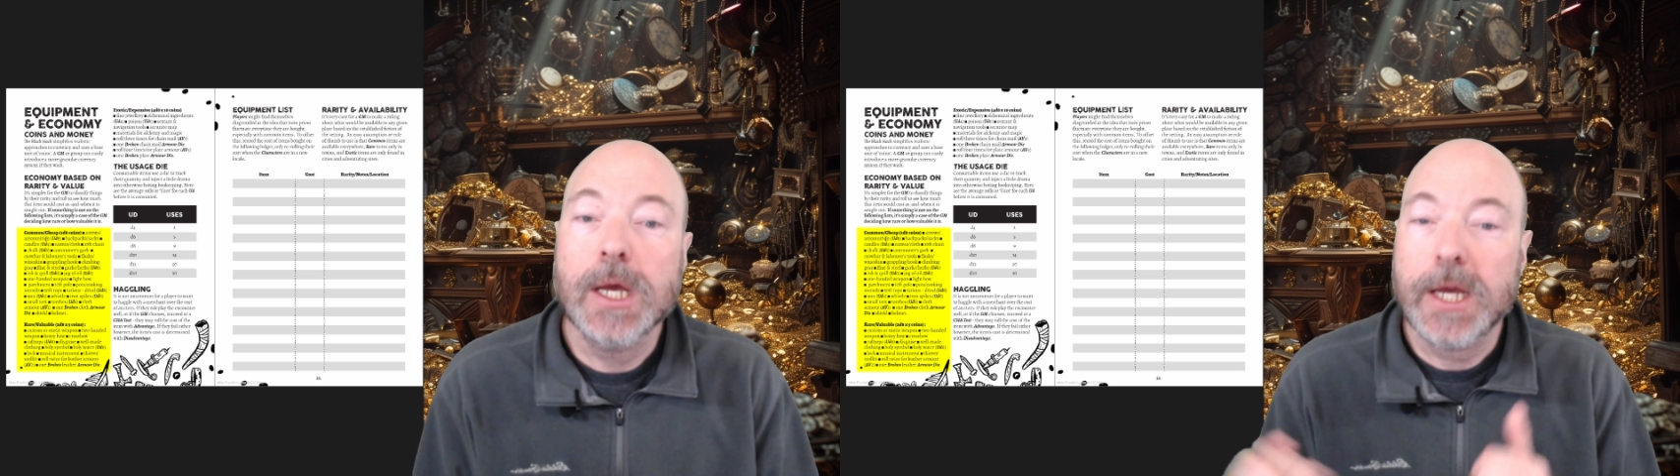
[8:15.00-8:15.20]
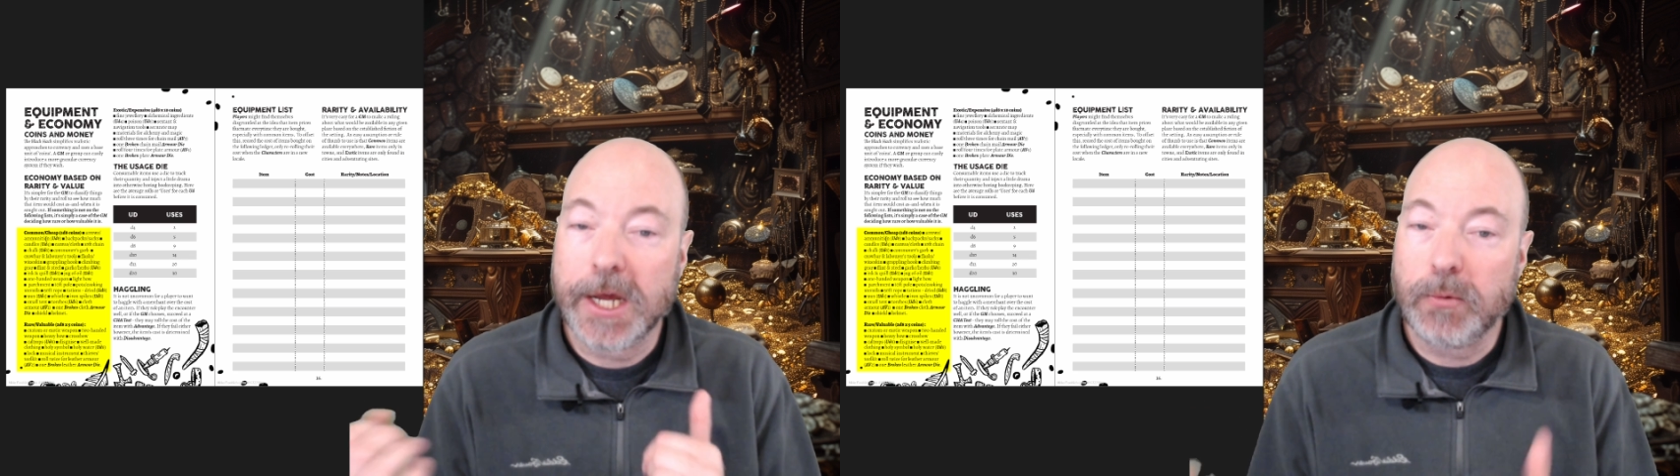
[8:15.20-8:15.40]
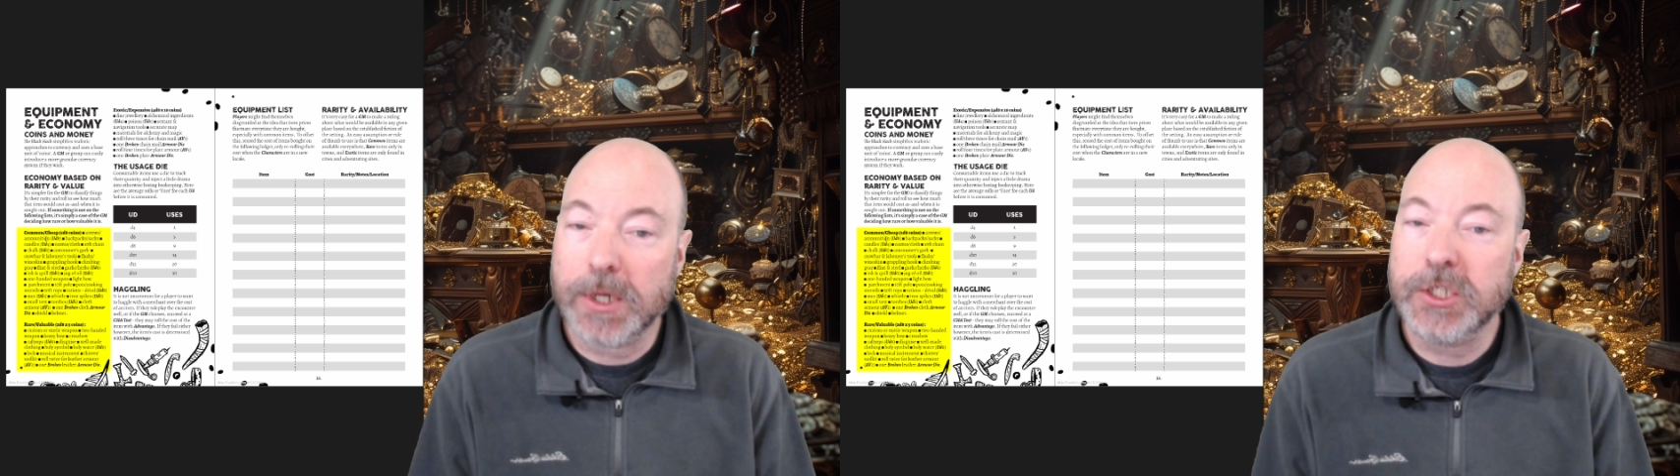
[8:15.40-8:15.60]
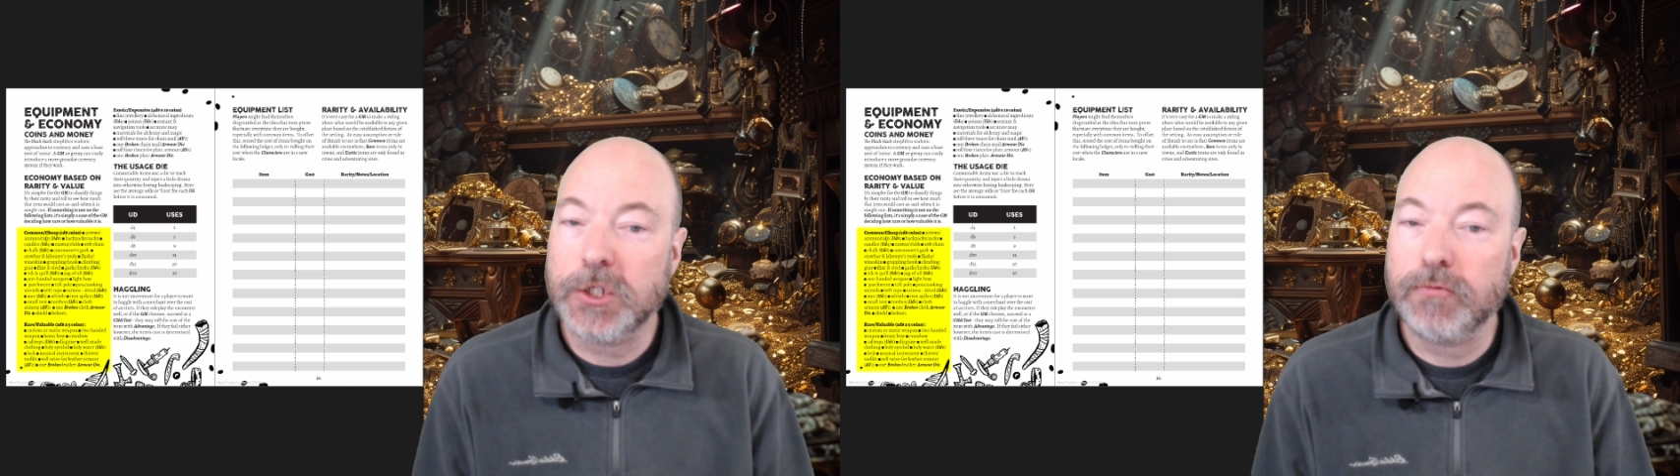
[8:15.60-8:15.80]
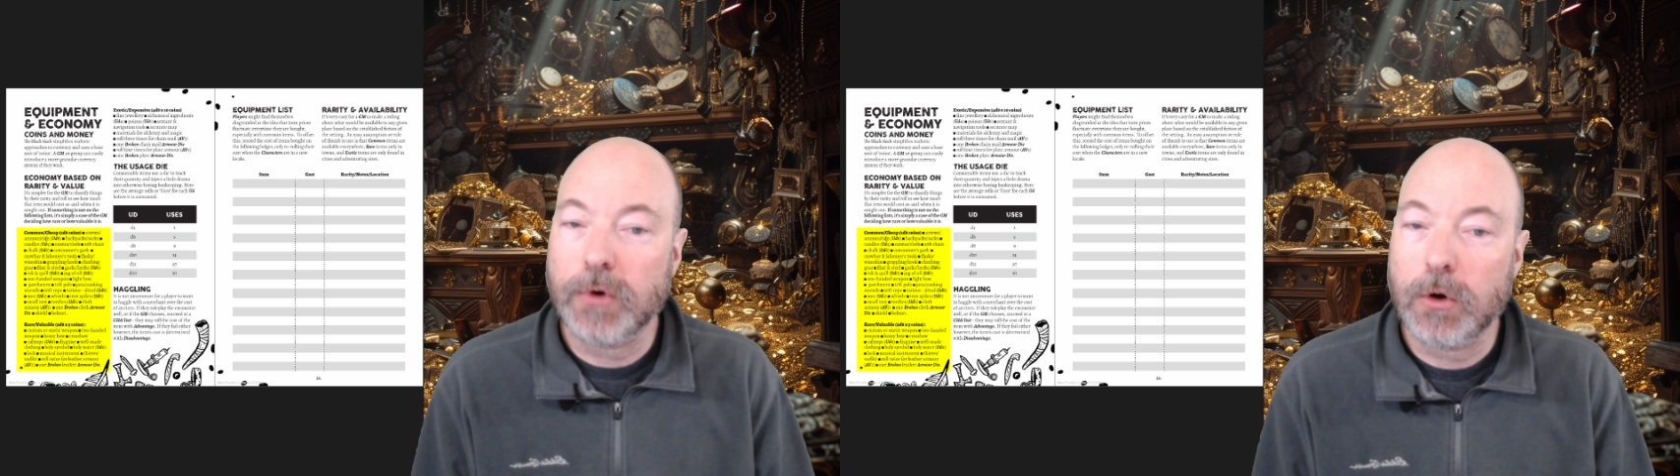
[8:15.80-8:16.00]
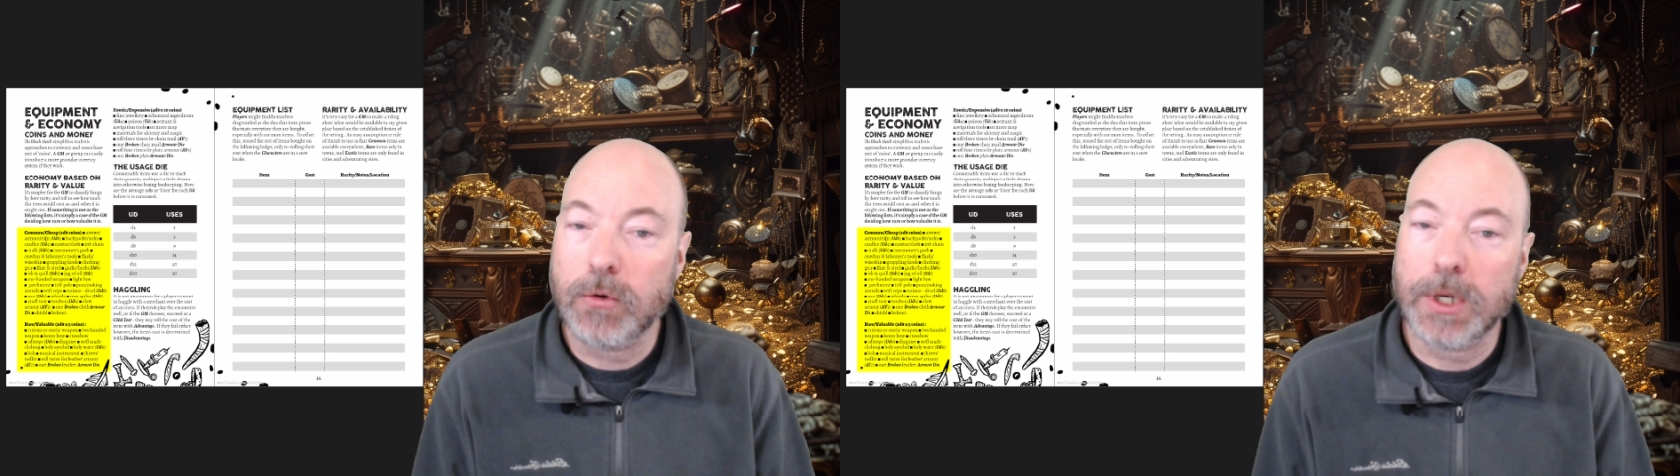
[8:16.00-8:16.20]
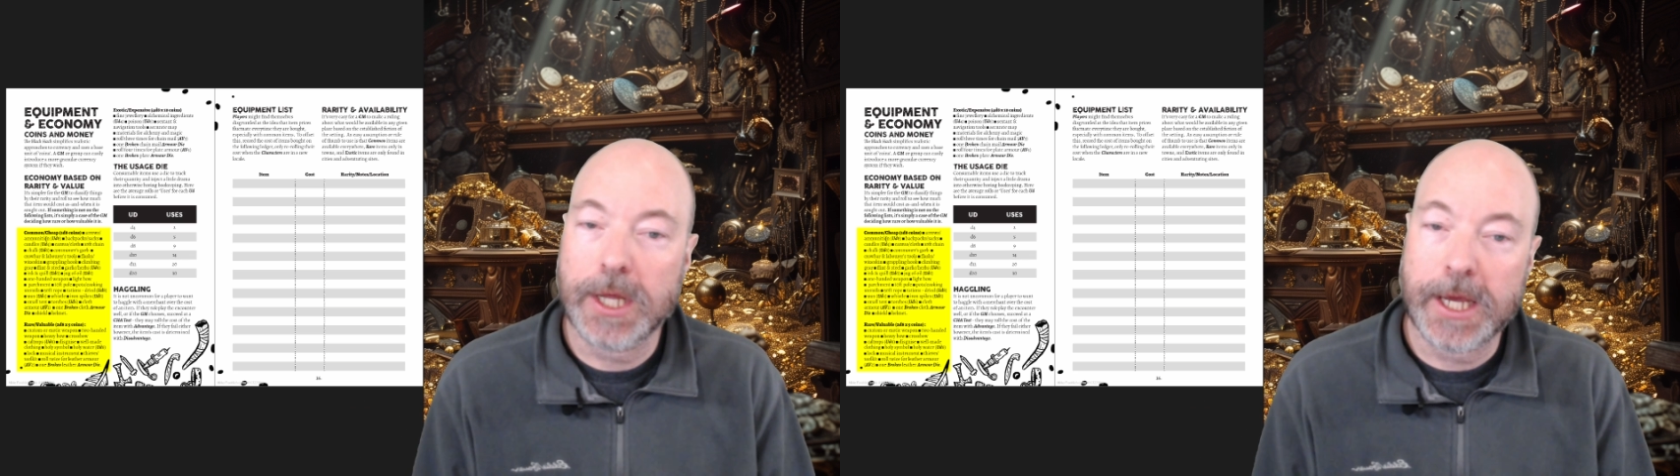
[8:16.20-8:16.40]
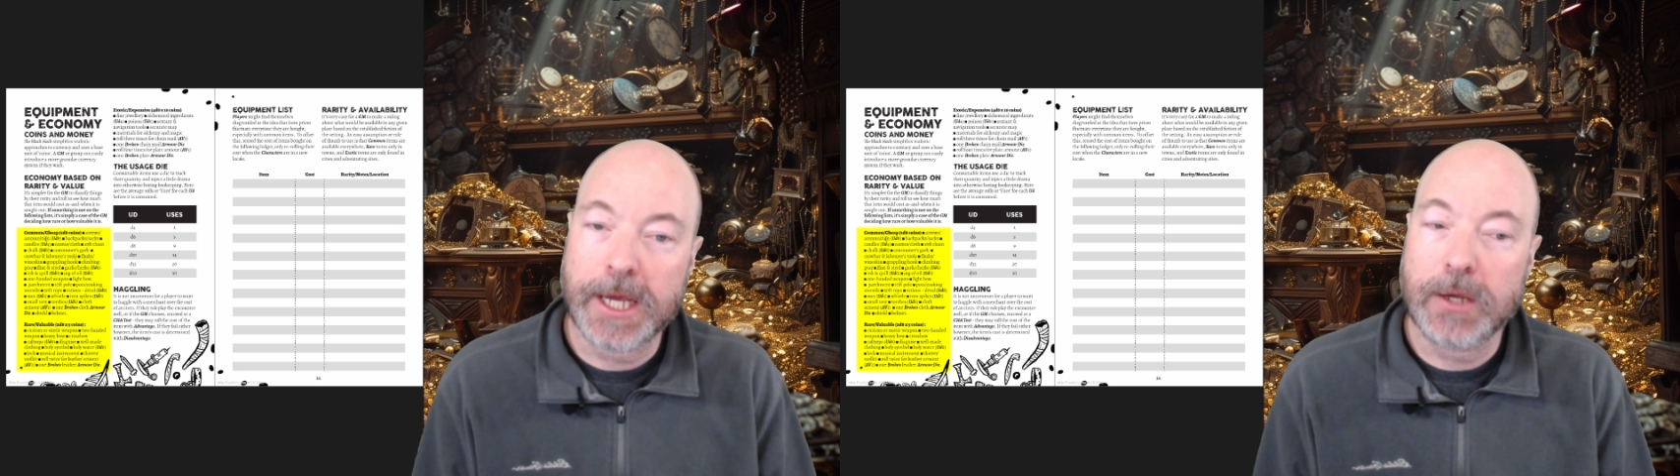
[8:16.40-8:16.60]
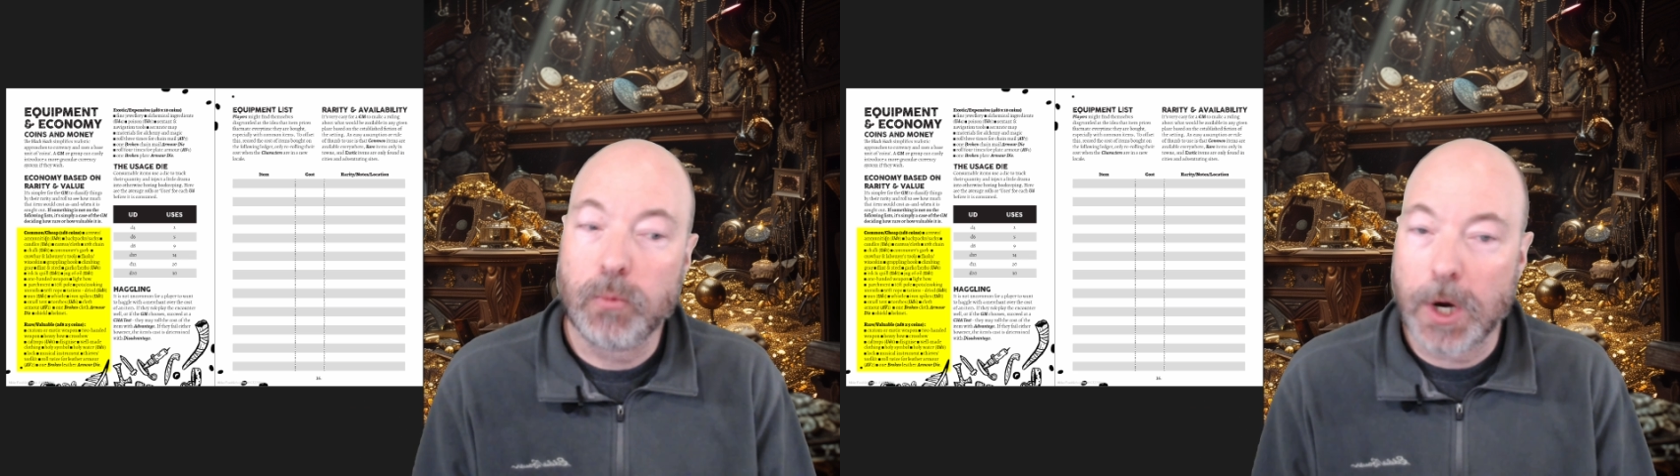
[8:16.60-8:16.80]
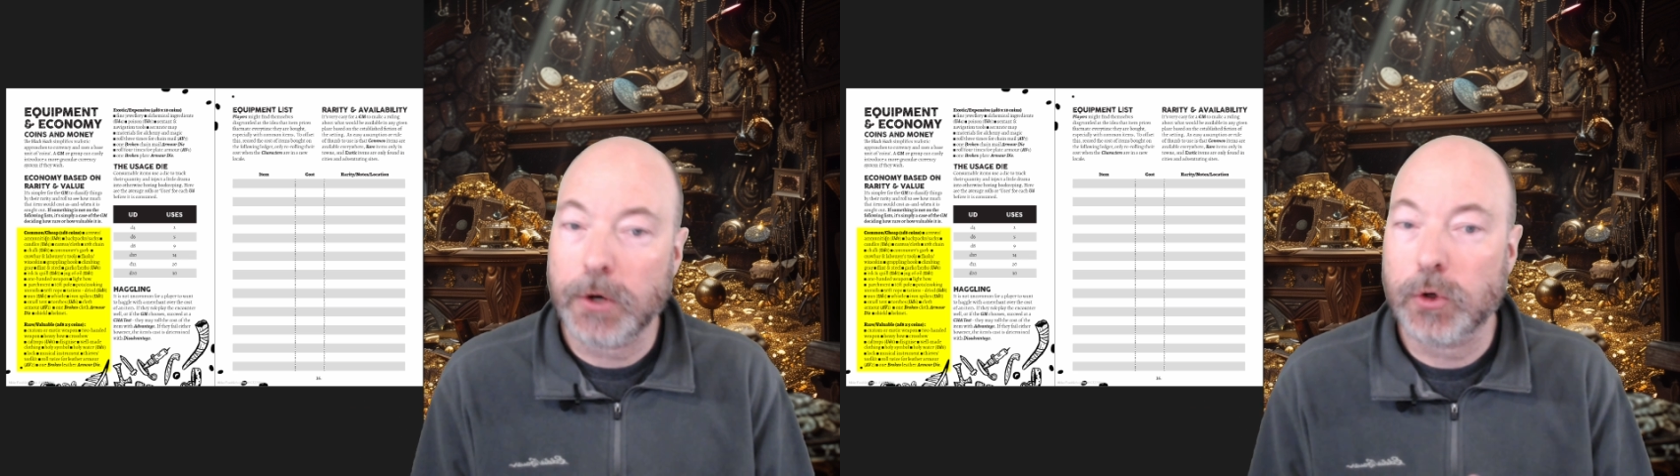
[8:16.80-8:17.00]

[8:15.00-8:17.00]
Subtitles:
And once you roll a 1